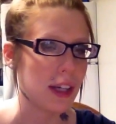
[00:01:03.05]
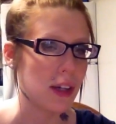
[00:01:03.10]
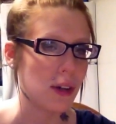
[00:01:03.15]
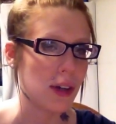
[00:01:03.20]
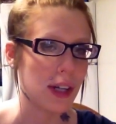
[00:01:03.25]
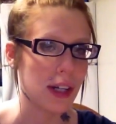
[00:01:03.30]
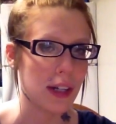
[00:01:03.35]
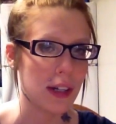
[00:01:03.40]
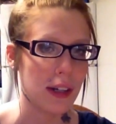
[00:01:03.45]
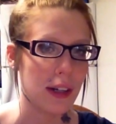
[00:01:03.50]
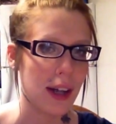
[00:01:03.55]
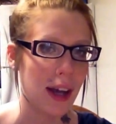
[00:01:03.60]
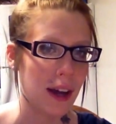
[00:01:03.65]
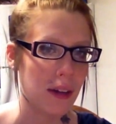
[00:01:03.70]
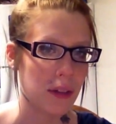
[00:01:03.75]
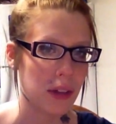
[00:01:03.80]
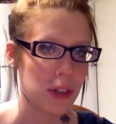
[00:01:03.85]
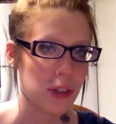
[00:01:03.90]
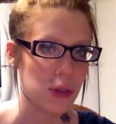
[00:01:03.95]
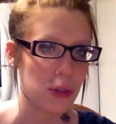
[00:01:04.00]
You can
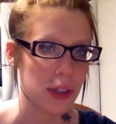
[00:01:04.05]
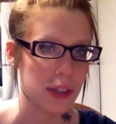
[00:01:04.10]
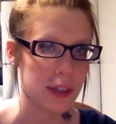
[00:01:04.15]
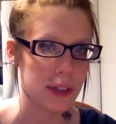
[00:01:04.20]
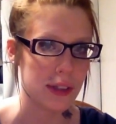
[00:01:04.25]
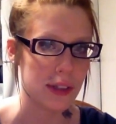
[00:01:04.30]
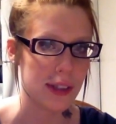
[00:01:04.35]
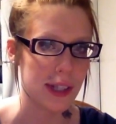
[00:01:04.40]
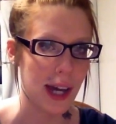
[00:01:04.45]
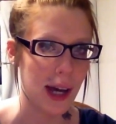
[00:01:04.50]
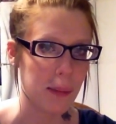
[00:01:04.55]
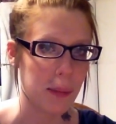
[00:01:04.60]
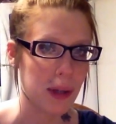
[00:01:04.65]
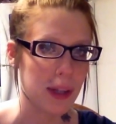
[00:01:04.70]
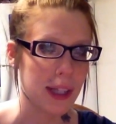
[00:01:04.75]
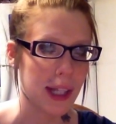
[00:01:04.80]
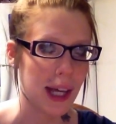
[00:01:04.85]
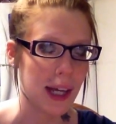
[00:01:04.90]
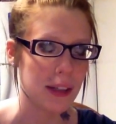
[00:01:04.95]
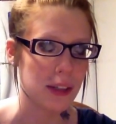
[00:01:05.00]
have the choice to tap
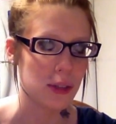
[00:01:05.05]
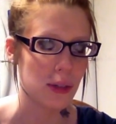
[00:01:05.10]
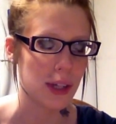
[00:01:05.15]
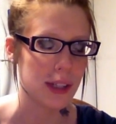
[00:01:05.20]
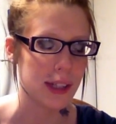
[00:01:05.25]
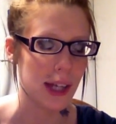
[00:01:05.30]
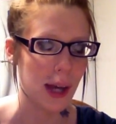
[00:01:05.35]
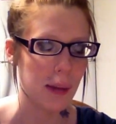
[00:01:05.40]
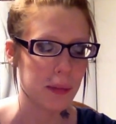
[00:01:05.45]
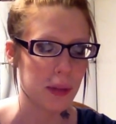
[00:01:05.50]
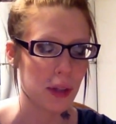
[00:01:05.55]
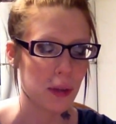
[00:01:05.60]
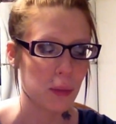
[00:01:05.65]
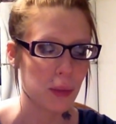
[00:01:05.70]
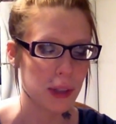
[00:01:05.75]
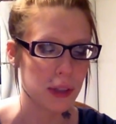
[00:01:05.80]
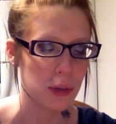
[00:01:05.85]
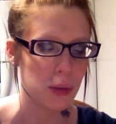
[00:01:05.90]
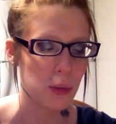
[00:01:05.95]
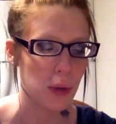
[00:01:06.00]
on that. So I tapped on
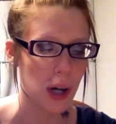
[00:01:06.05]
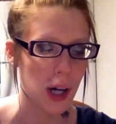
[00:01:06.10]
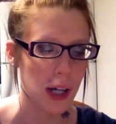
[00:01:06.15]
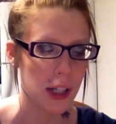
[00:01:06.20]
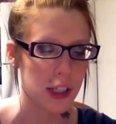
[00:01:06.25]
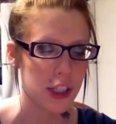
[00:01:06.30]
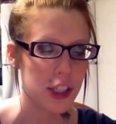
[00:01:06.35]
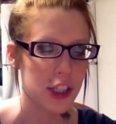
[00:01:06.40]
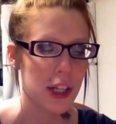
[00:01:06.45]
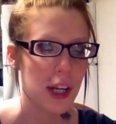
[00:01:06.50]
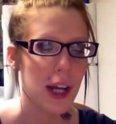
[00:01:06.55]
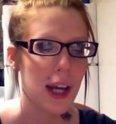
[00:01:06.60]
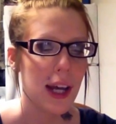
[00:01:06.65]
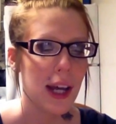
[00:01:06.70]
what to watch,